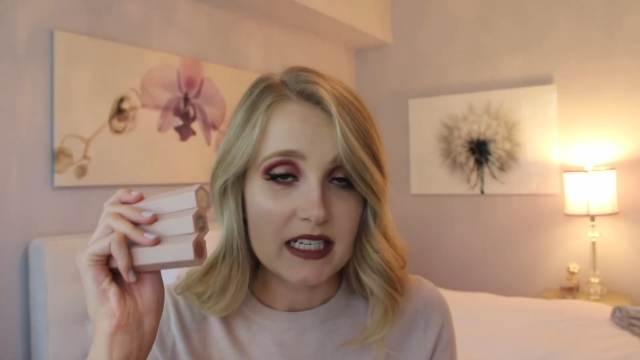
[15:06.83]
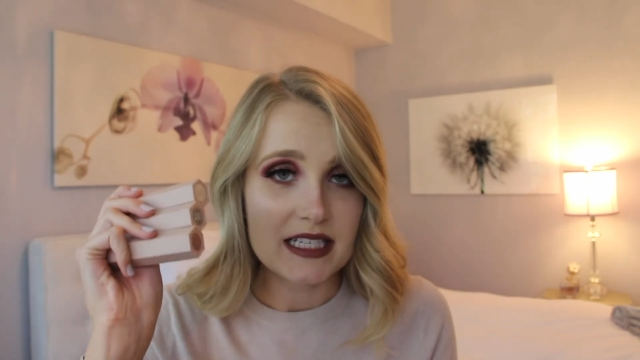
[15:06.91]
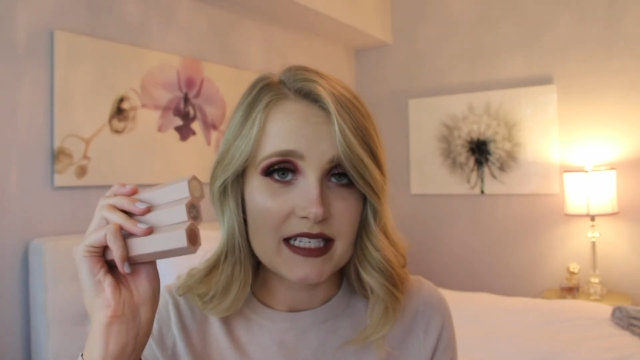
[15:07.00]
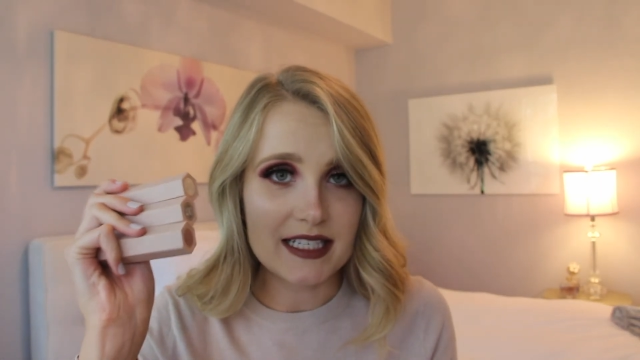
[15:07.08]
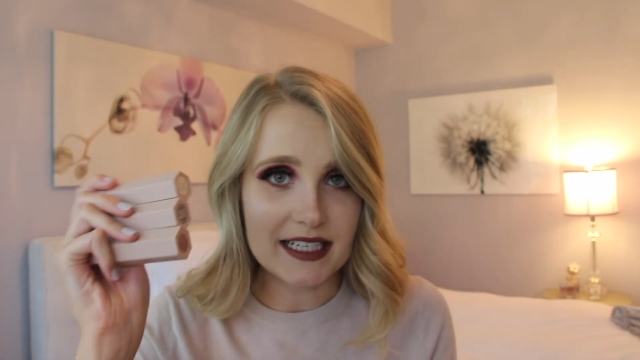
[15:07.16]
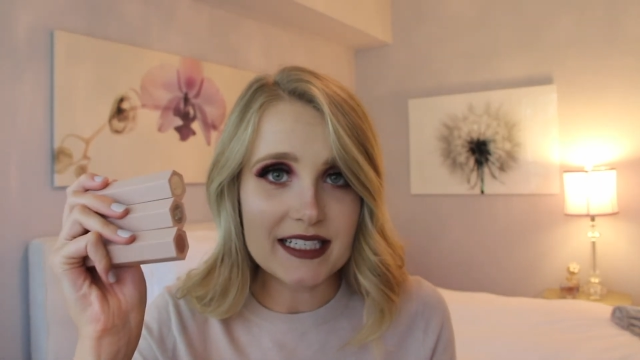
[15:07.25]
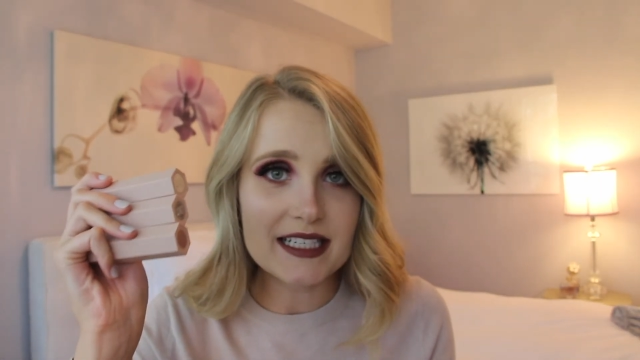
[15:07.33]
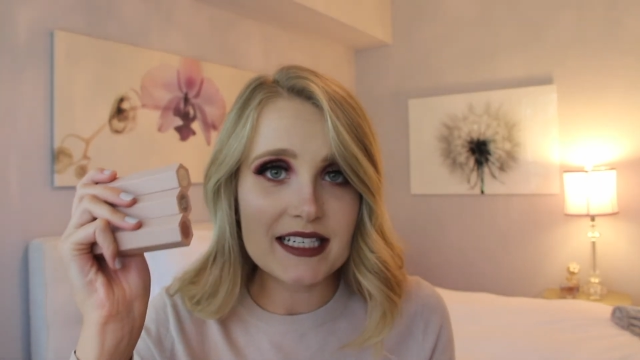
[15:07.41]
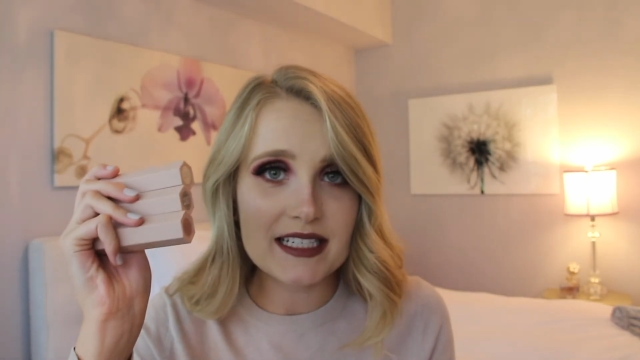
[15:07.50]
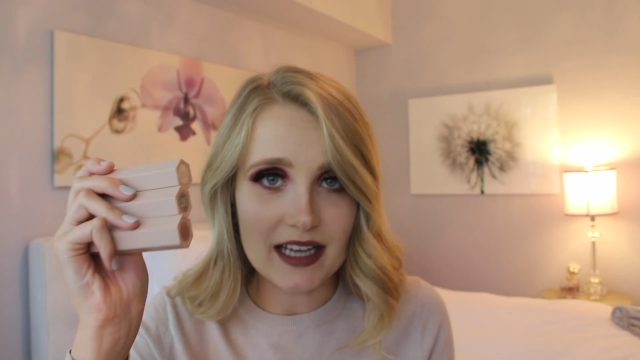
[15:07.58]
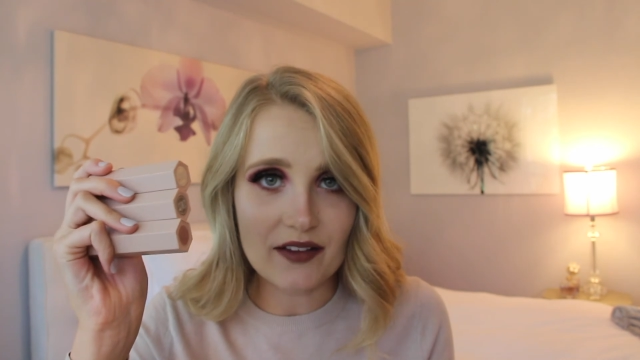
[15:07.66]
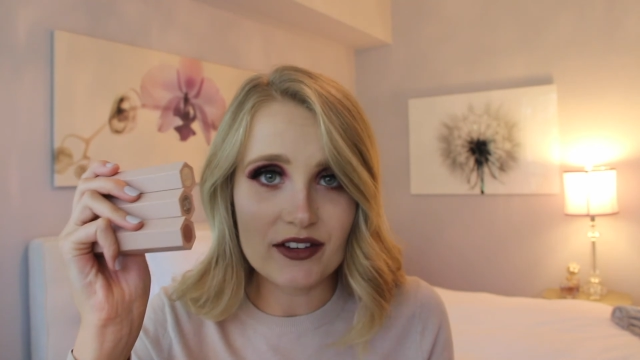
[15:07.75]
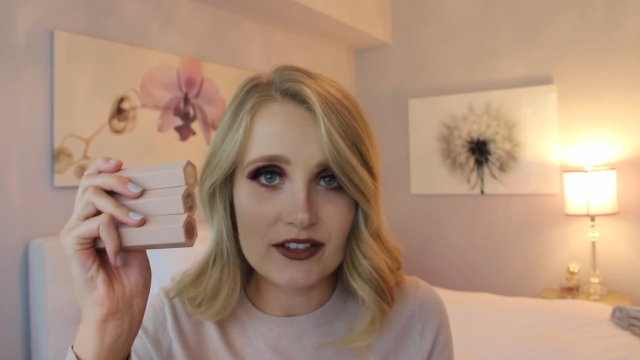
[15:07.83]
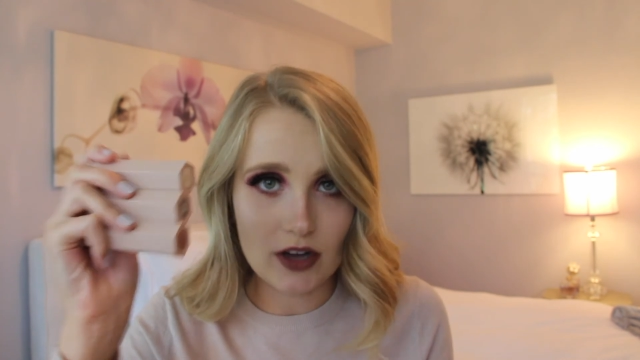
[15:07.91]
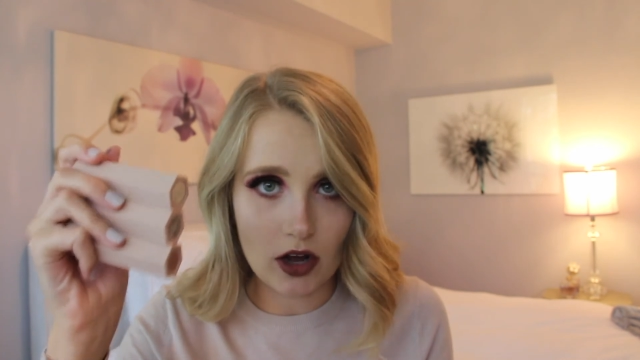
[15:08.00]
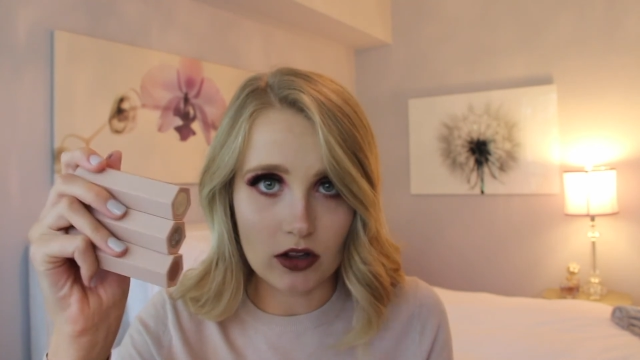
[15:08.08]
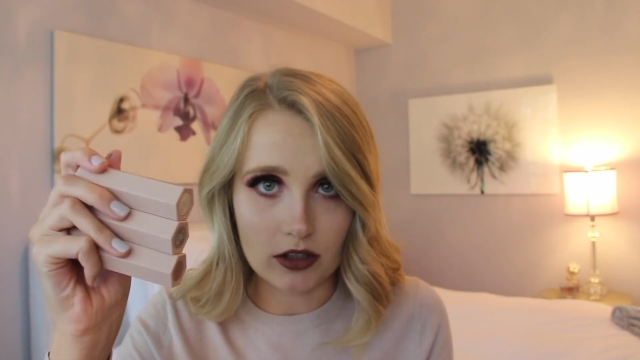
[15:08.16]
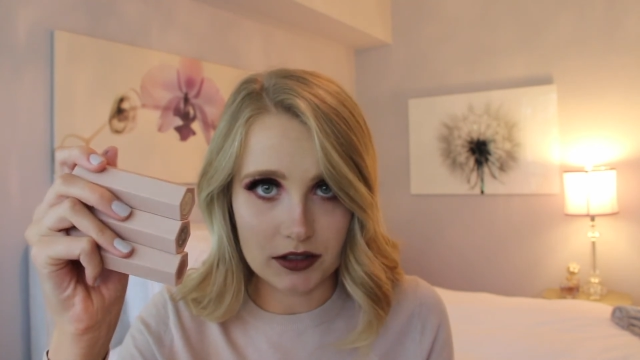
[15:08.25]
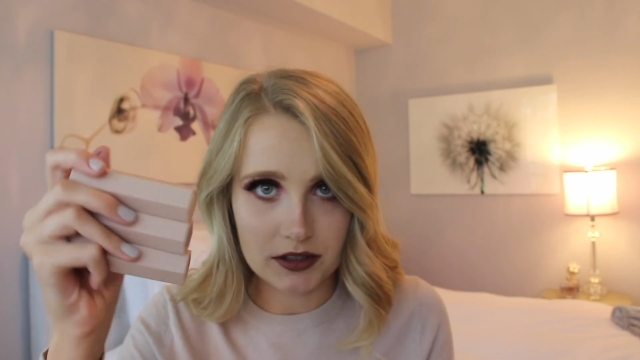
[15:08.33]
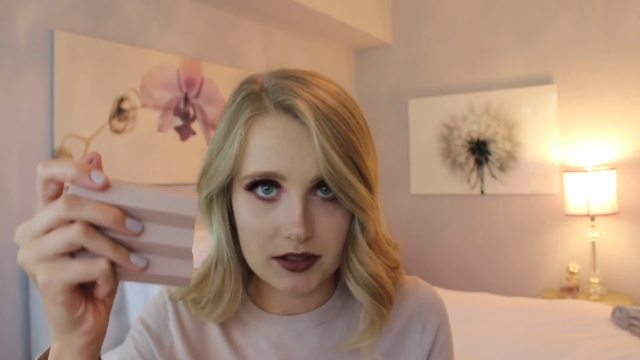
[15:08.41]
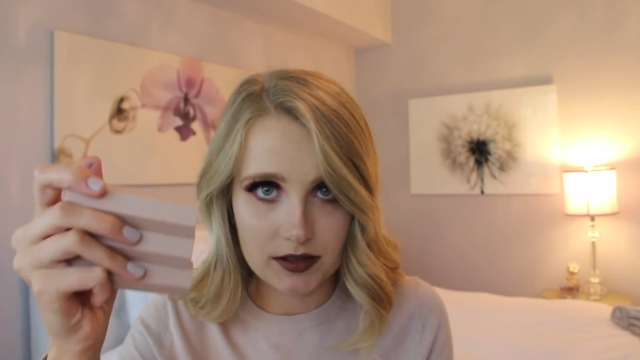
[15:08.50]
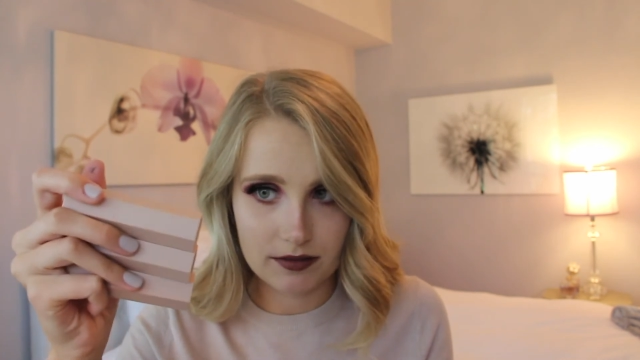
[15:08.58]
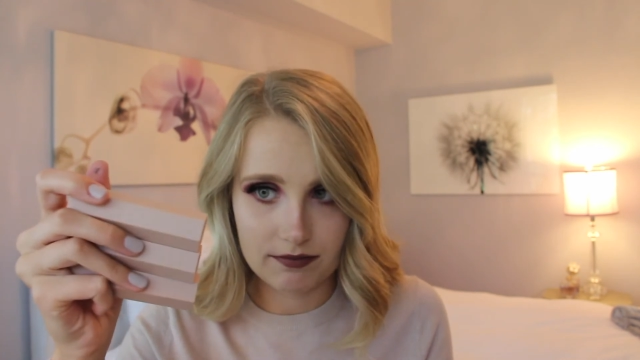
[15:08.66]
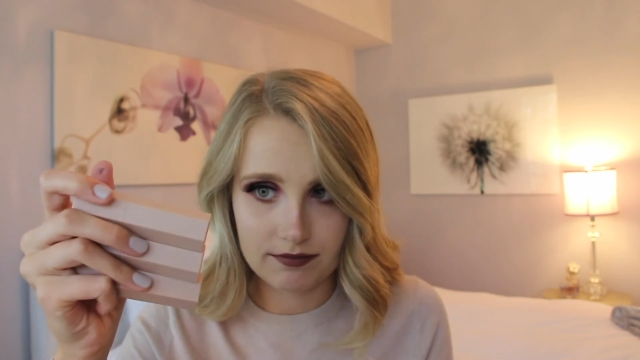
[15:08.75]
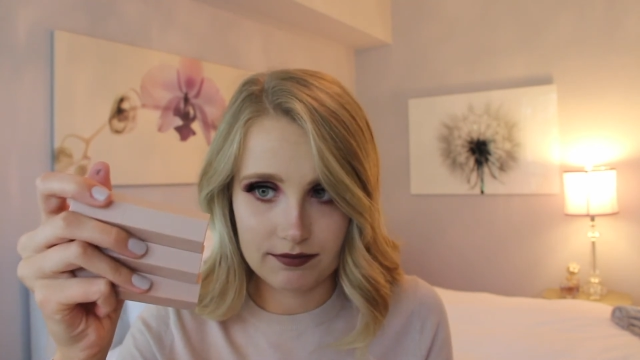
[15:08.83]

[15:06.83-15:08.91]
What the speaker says: $67.